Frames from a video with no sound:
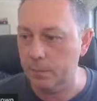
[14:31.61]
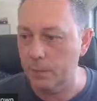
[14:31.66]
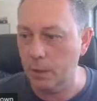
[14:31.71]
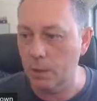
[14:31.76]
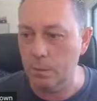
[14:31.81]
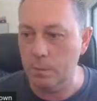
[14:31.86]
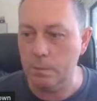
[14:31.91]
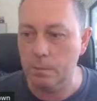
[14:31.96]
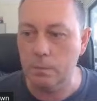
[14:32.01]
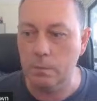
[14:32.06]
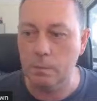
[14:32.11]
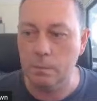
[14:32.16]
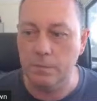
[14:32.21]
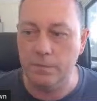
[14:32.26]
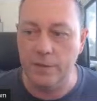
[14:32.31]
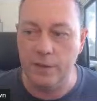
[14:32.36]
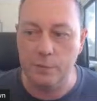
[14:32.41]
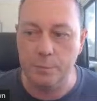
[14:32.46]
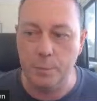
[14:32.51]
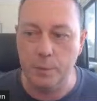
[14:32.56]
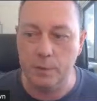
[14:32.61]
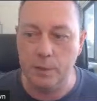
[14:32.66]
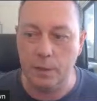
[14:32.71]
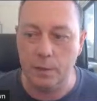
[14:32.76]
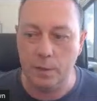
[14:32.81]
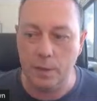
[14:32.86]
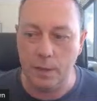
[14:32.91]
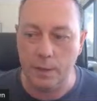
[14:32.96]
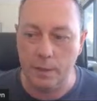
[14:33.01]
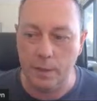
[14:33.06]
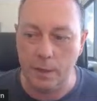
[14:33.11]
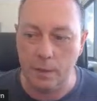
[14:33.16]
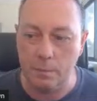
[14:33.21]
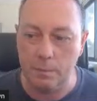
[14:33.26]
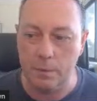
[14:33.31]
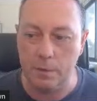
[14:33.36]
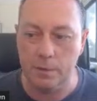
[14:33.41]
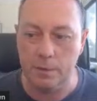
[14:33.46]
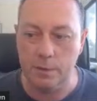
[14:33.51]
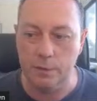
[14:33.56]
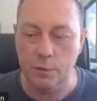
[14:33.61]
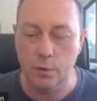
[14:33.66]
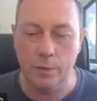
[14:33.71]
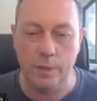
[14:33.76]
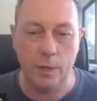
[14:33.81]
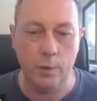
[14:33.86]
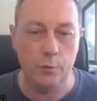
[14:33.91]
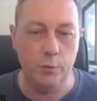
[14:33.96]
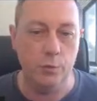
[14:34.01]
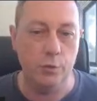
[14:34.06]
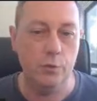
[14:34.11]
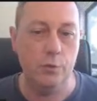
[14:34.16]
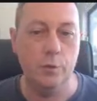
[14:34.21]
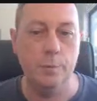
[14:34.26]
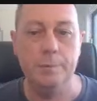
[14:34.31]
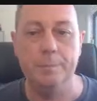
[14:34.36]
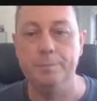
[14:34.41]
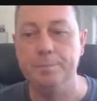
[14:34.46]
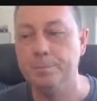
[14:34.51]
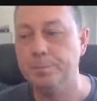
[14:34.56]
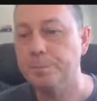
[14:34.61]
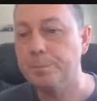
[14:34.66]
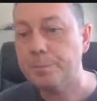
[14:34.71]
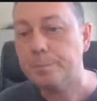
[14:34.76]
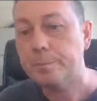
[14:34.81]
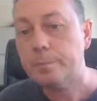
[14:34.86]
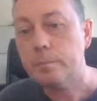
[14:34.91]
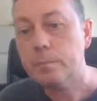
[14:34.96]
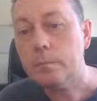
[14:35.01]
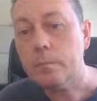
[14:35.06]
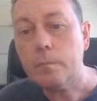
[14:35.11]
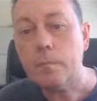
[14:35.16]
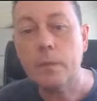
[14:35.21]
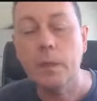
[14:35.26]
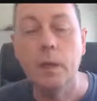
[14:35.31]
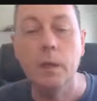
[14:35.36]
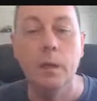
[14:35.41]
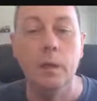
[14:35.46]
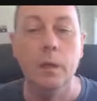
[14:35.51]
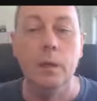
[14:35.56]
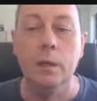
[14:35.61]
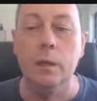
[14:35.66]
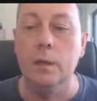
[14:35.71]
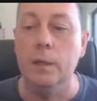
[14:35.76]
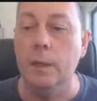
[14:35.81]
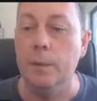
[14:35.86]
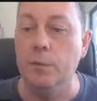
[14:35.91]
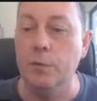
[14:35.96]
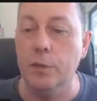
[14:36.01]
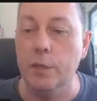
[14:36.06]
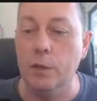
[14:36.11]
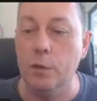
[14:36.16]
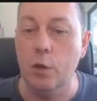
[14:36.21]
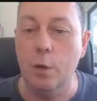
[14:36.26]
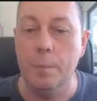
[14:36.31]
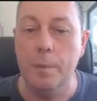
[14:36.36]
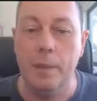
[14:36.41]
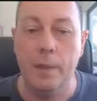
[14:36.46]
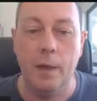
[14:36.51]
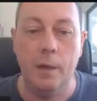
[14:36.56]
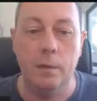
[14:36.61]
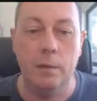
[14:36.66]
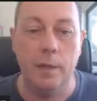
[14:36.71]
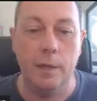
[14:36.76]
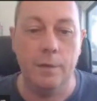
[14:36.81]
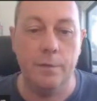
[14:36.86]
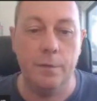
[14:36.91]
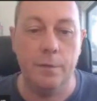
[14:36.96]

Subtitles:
Oh, Facebook didn't like that, but you've got that on YouTube. Yep, so you can copy that like